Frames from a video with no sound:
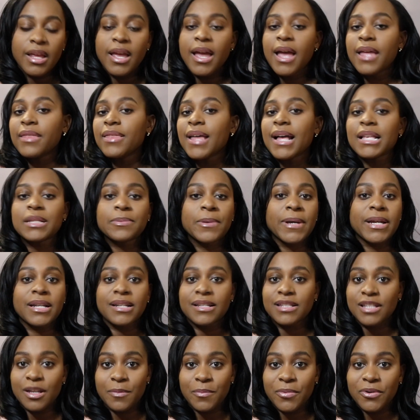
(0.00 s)
And that's plain
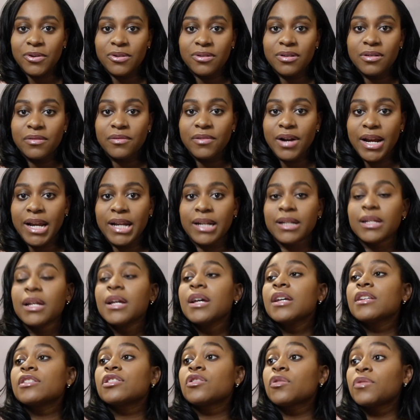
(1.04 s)
and simple, right?
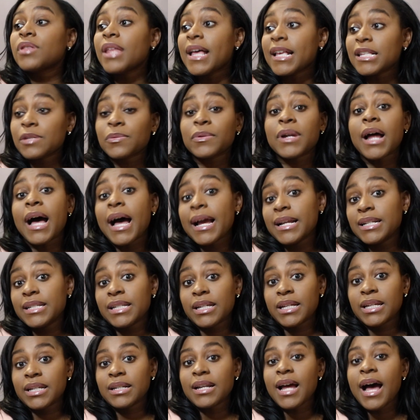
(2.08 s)
So that's what I
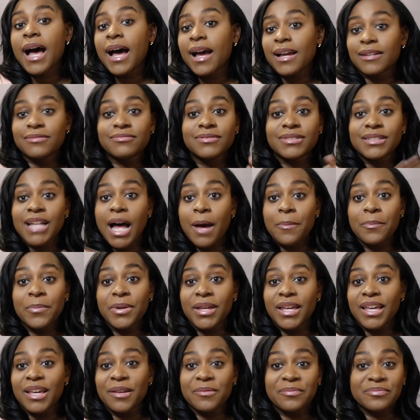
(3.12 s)
did. I stopped
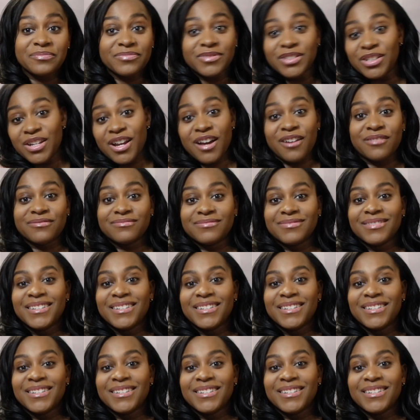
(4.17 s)
being, you know,